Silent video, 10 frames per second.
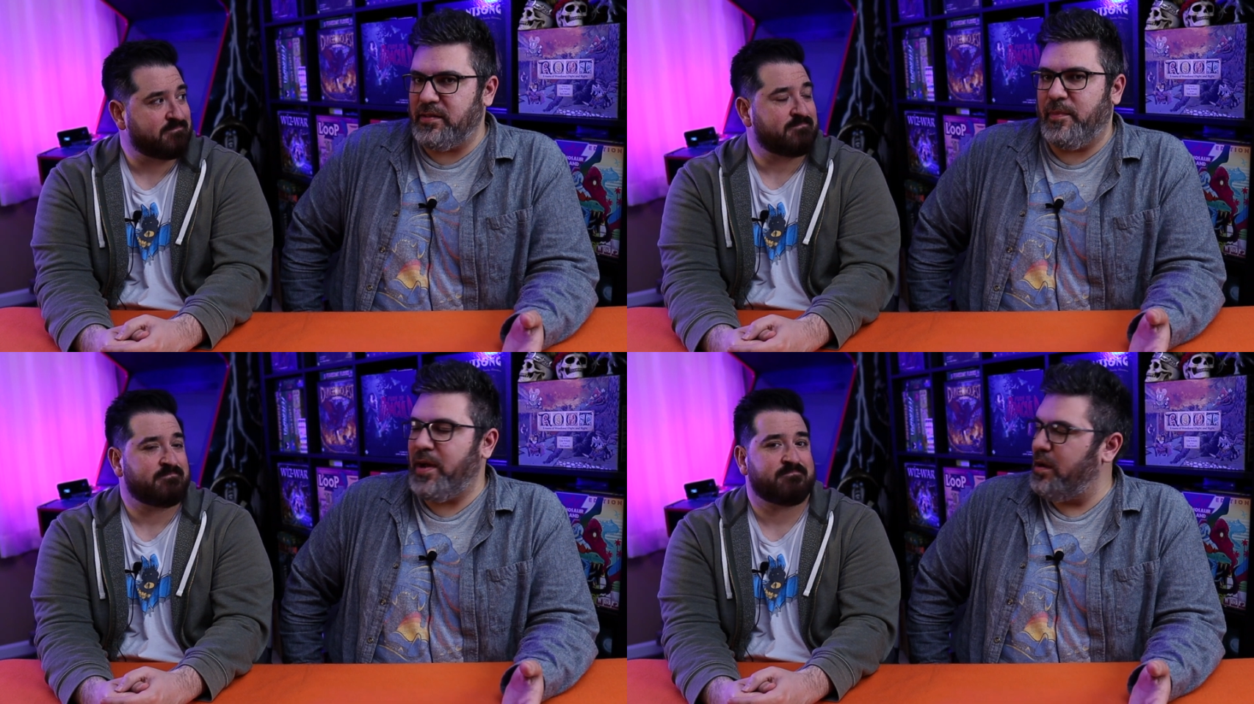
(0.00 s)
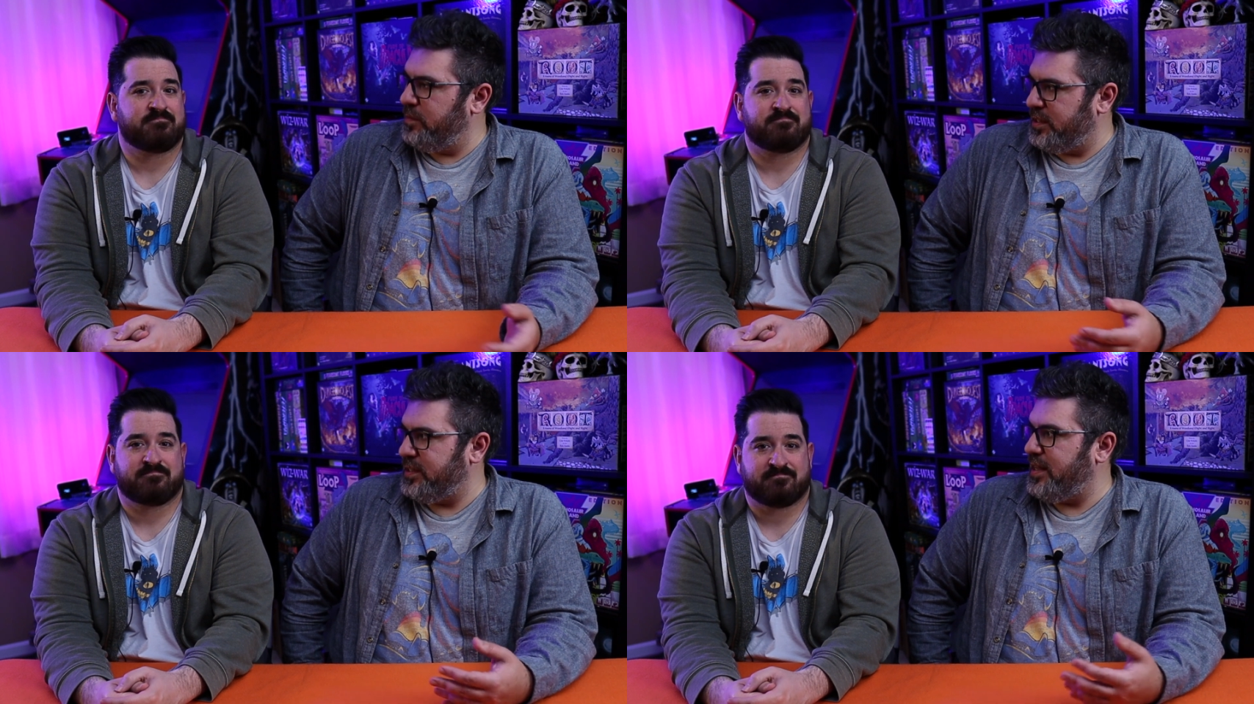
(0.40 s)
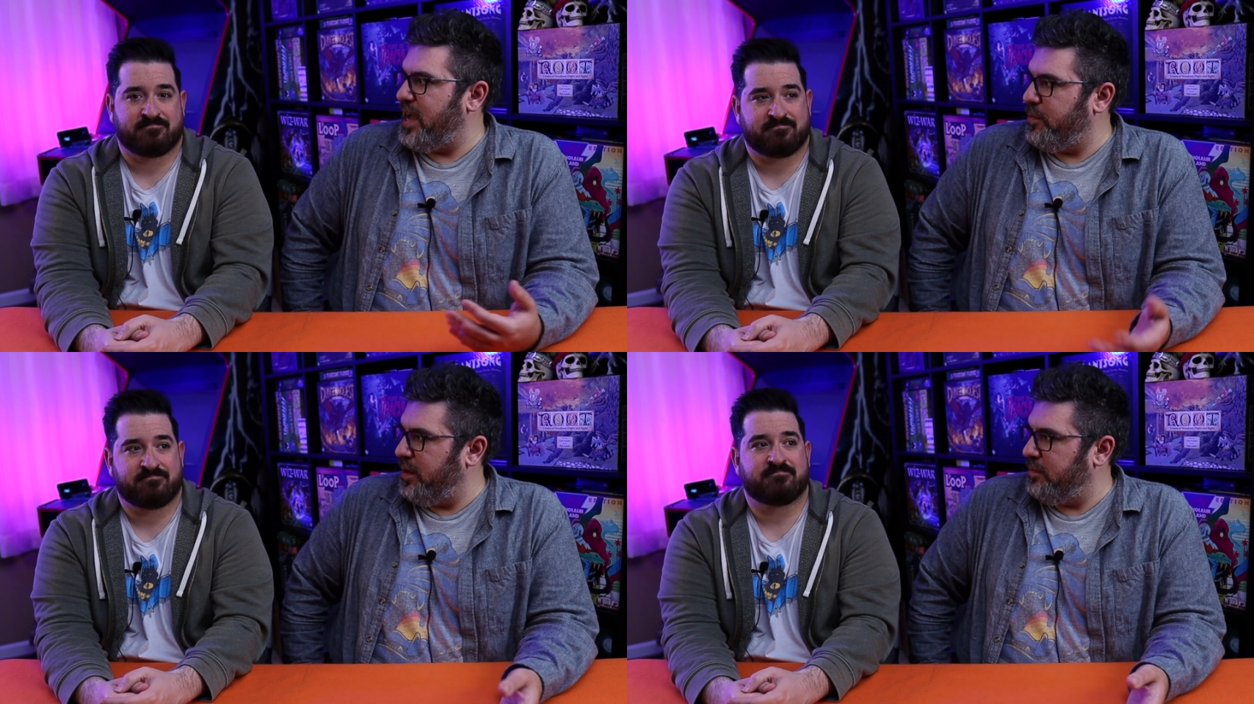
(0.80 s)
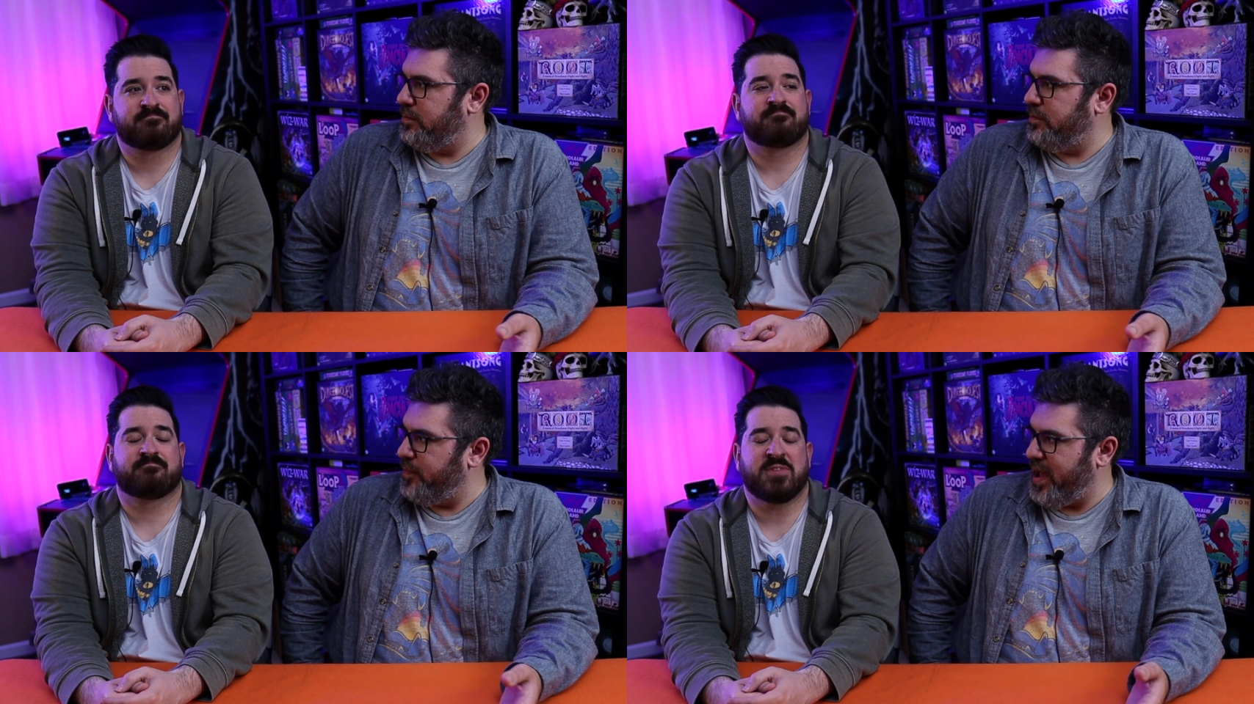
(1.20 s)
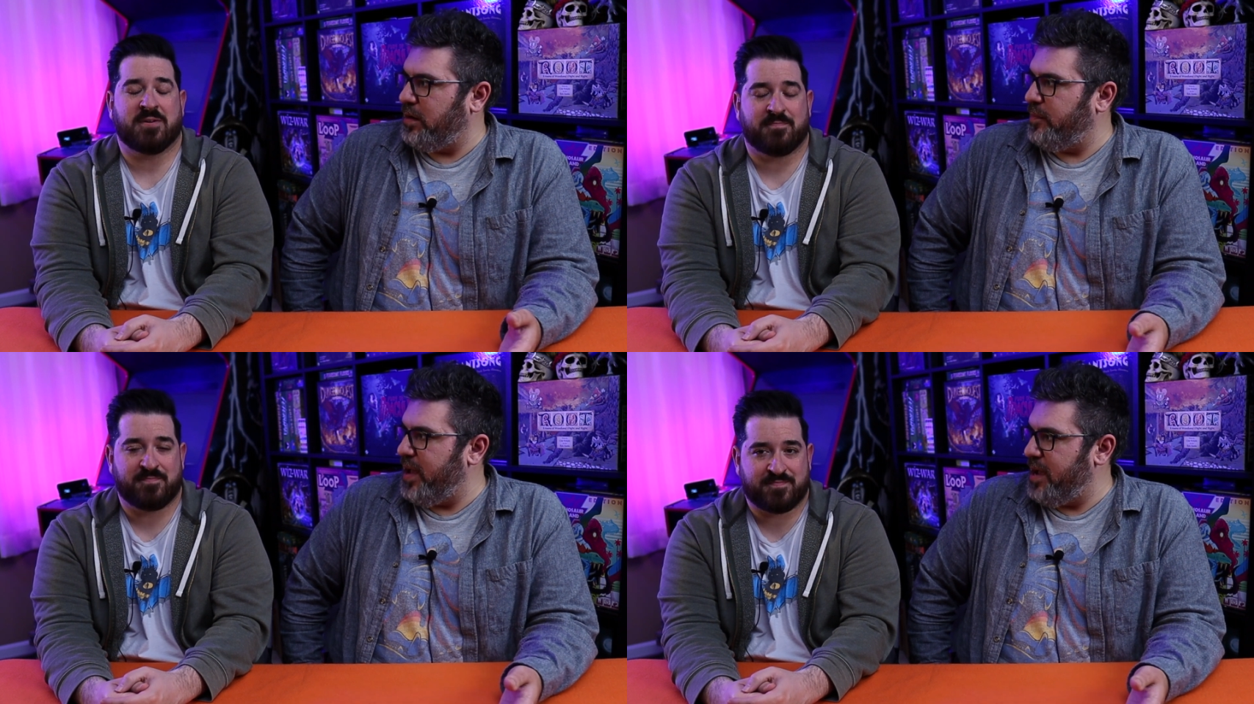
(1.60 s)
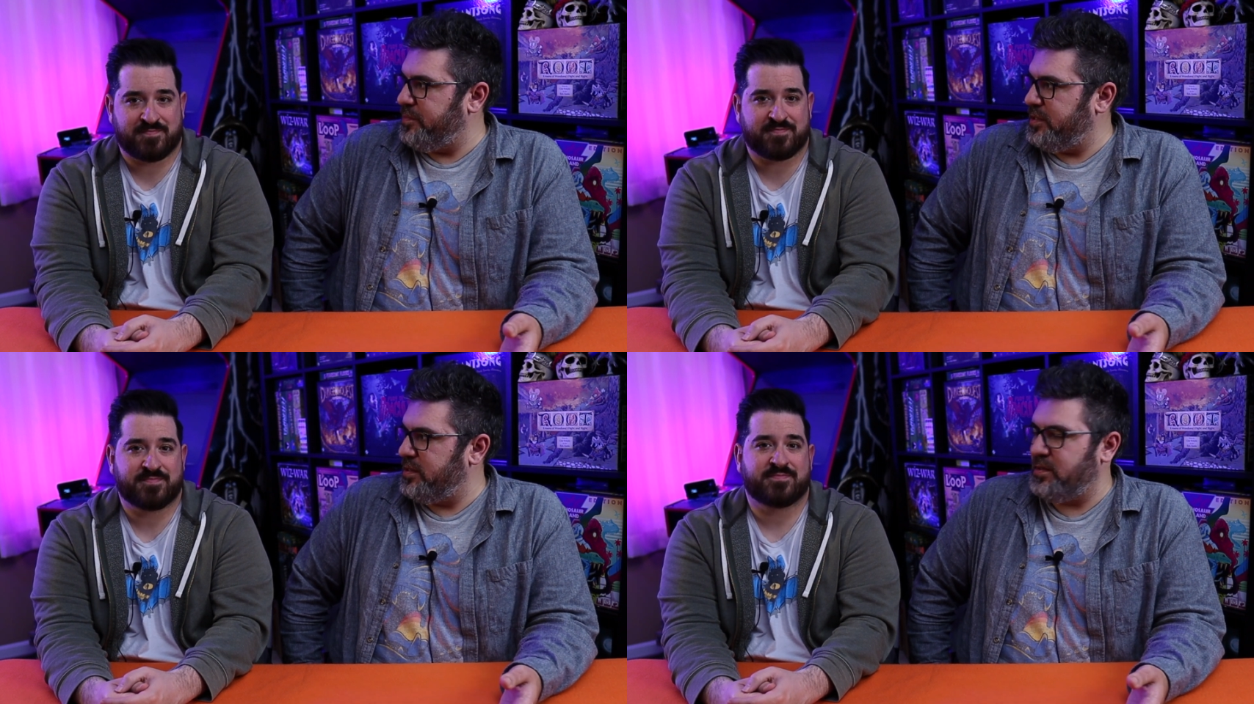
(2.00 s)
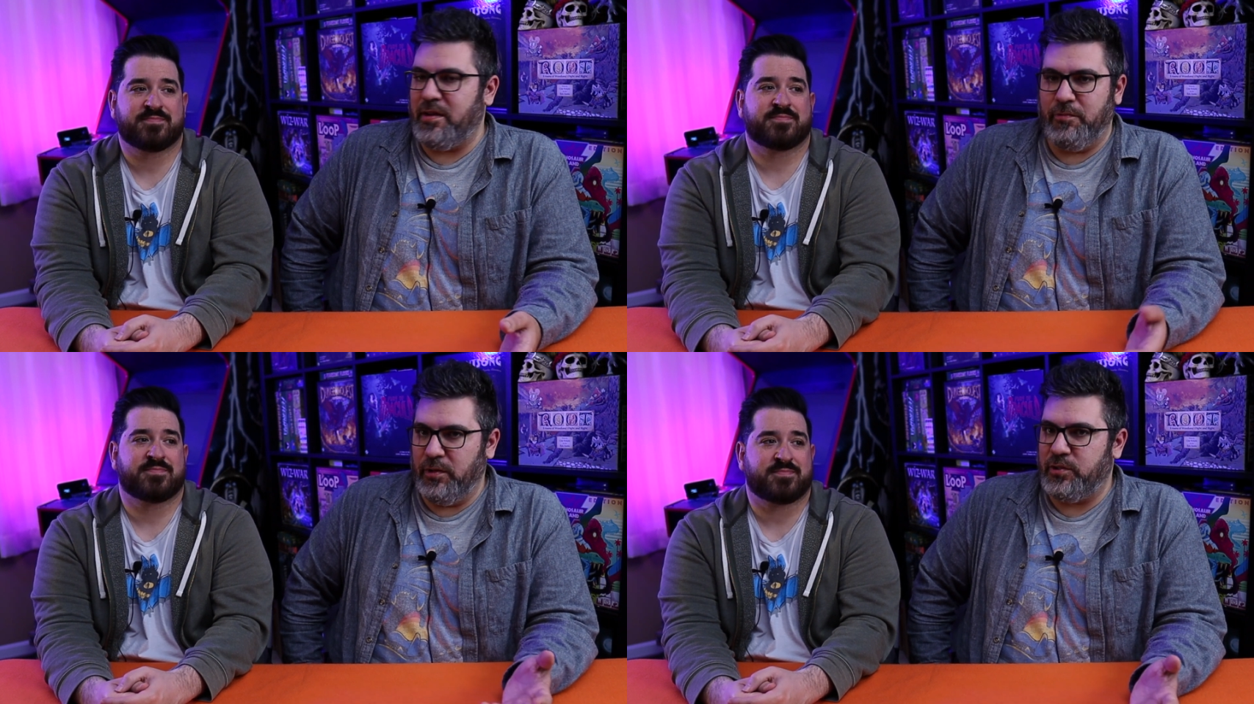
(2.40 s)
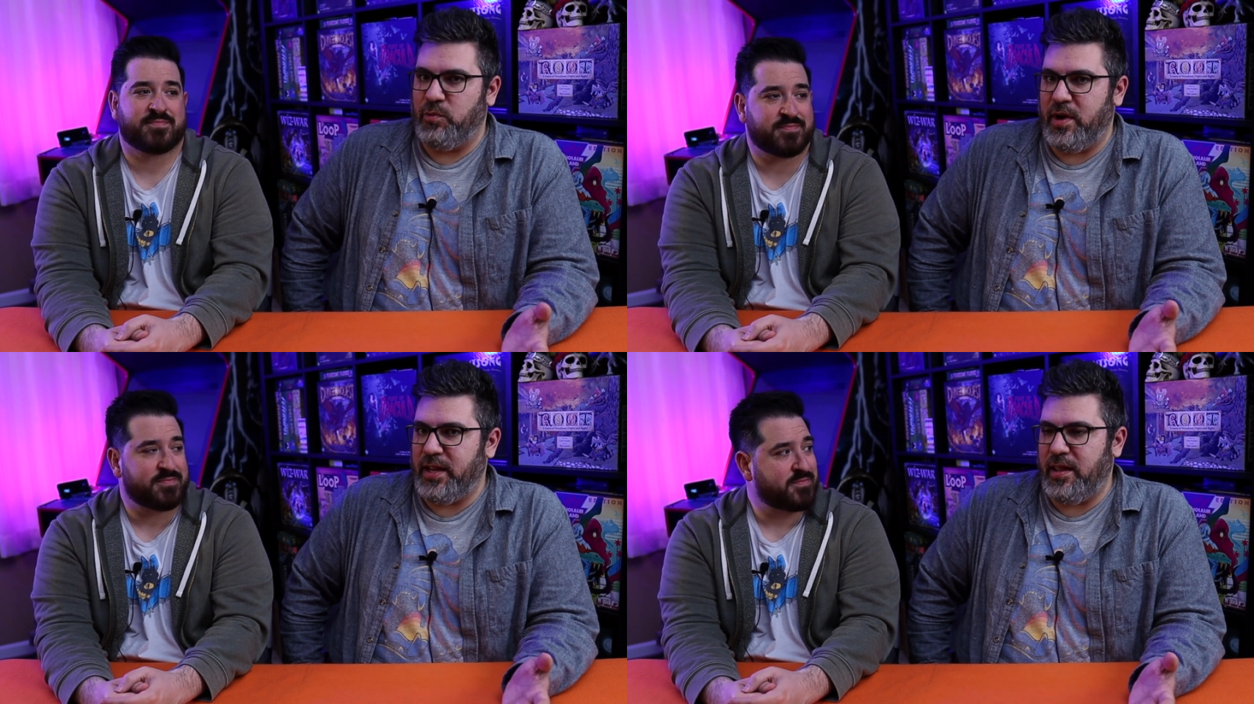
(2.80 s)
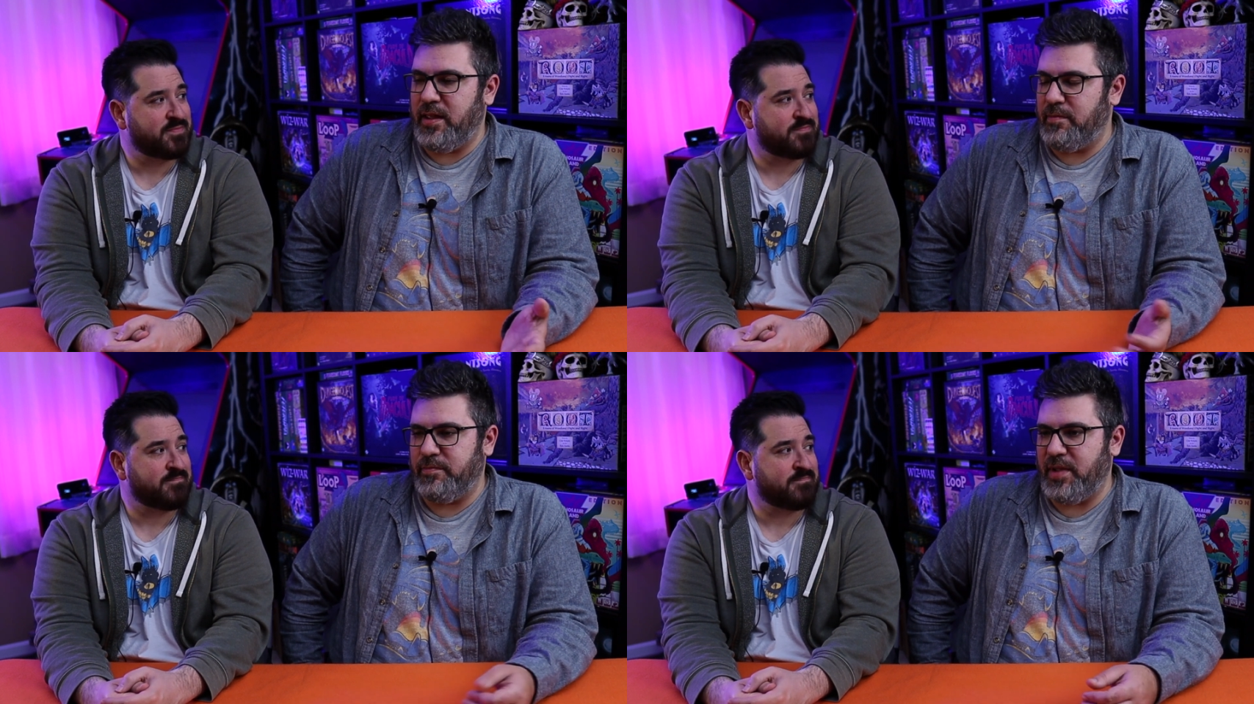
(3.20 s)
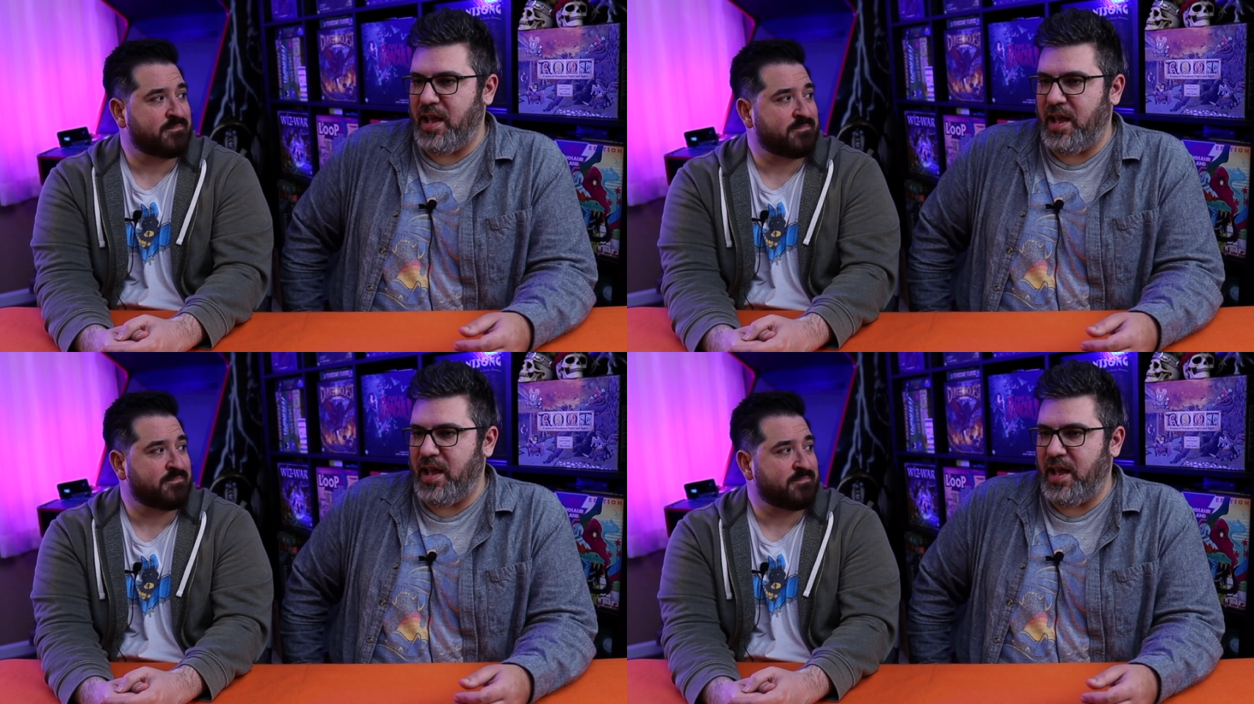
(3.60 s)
Speaker 1: to come out with these elaborate battle yep. maps on Roll20 and